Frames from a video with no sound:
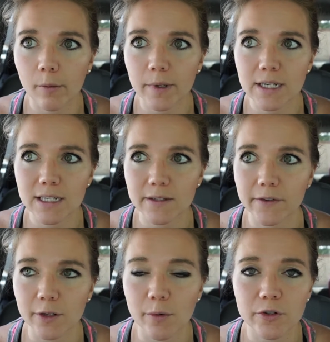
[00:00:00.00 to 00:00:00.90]
because it's
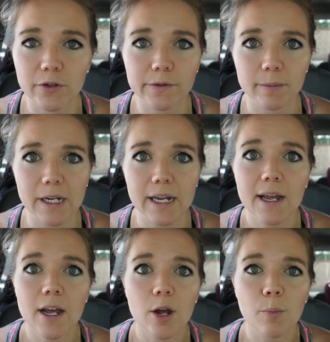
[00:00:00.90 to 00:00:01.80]
very emotional for me.
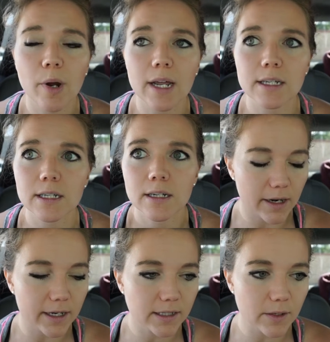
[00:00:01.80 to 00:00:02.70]
But
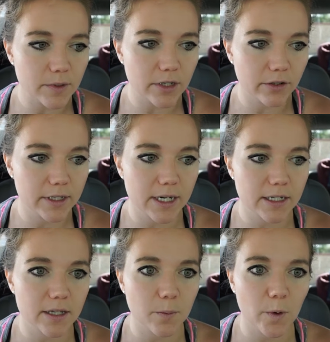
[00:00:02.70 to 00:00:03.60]
I guess I was starting to
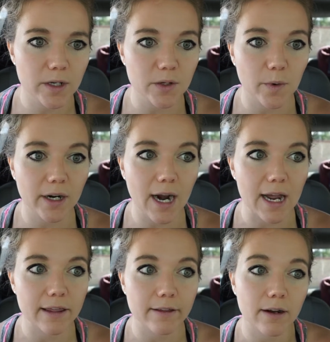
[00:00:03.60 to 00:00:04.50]
get to the point to where
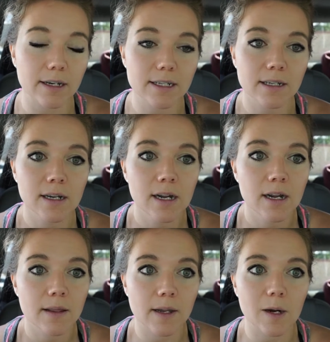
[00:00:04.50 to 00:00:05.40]
I thought
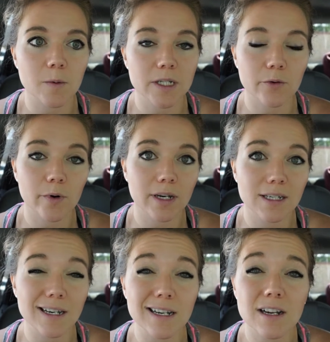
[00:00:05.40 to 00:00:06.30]
that I was
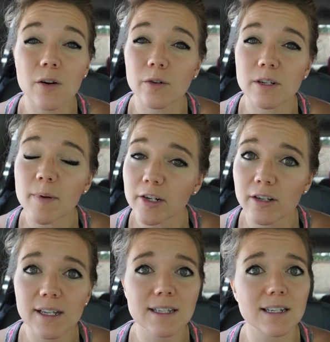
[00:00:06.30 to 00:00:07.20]
going to need to go to a
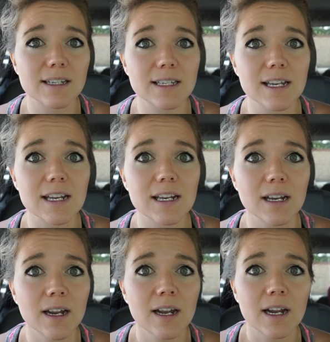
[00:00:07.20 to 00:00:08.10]
specialist to
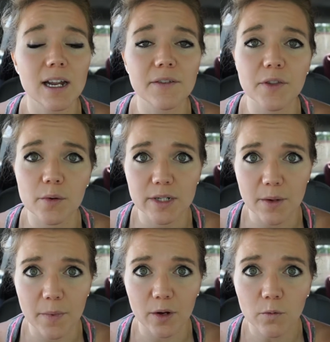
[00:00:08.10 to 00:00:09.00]
see if there was
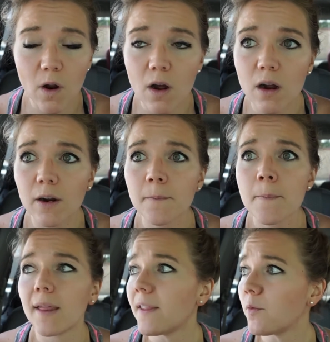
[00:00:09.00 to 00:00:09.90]
something wrong.
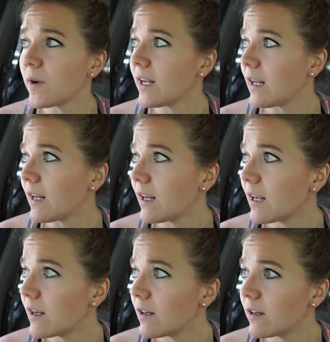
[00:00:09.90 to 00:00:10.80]
And then
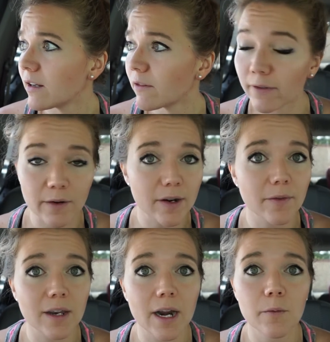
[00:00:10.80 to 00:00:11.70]
we found
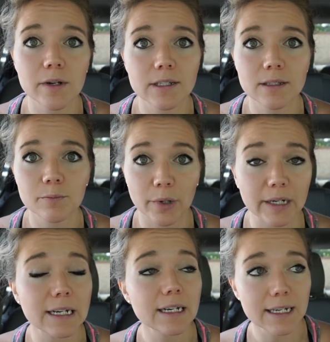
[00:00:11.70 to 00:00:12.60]
out that I was
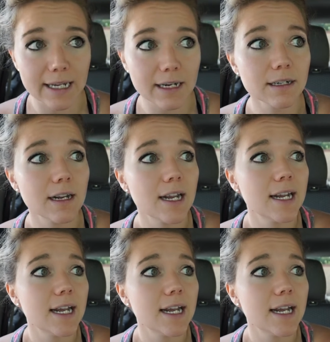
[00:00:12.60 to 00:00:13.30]
pregnant again.